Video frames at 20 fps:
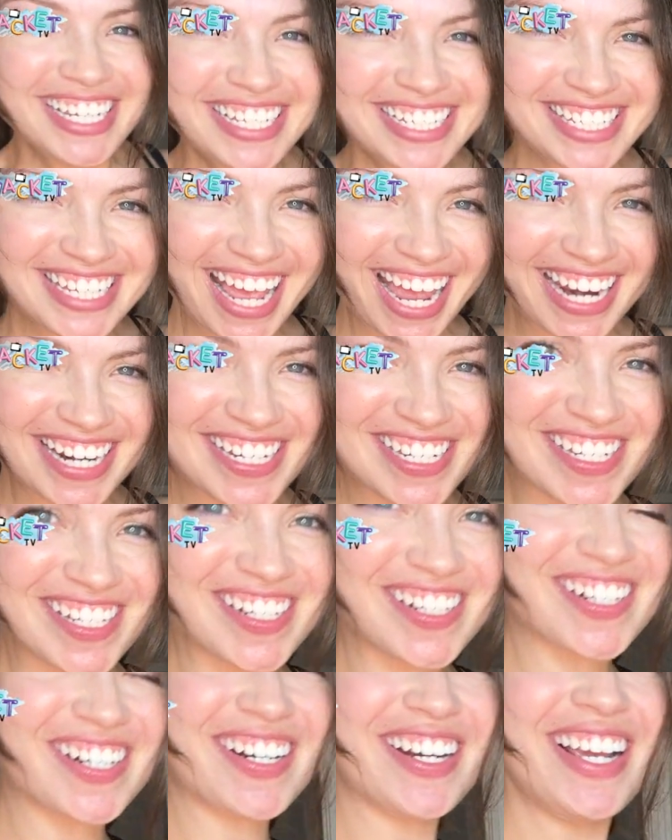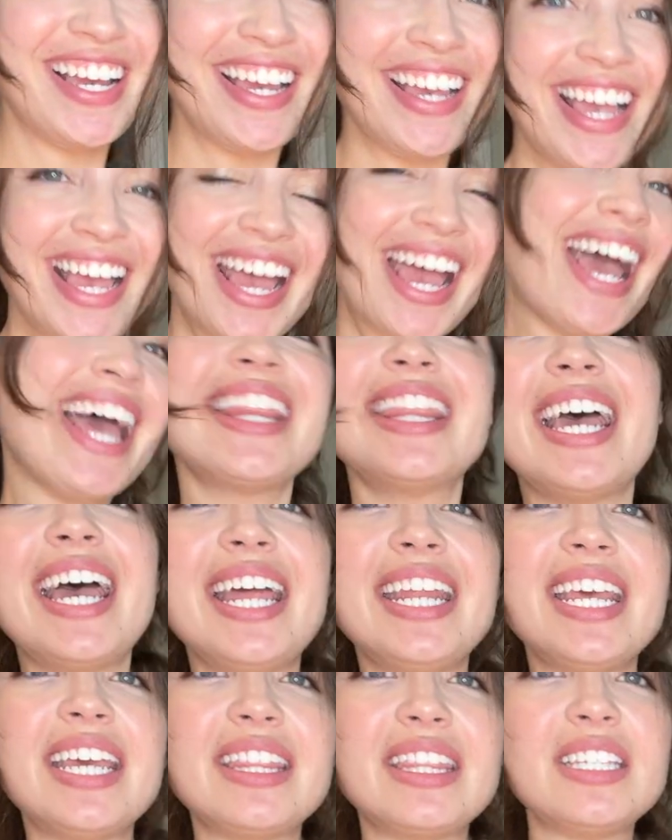texture. And then
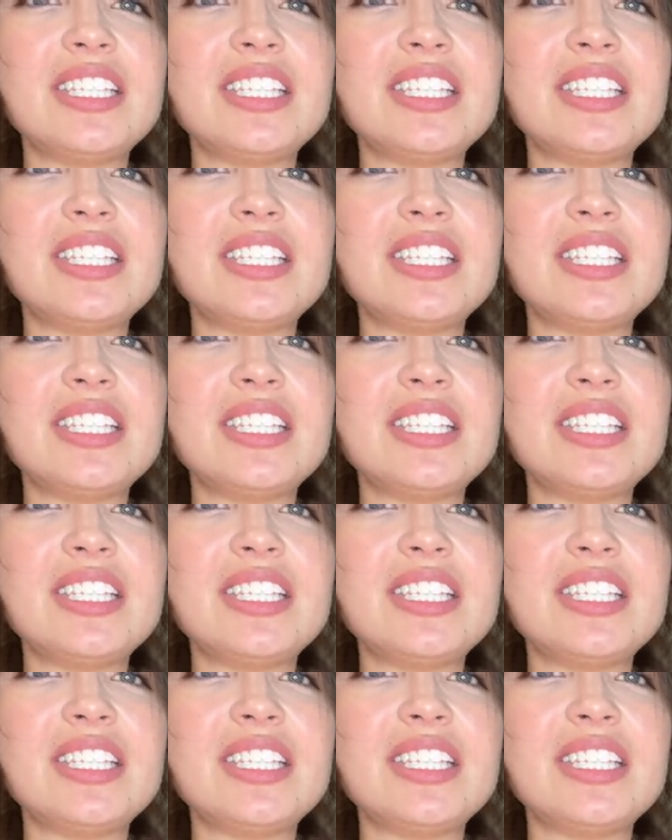the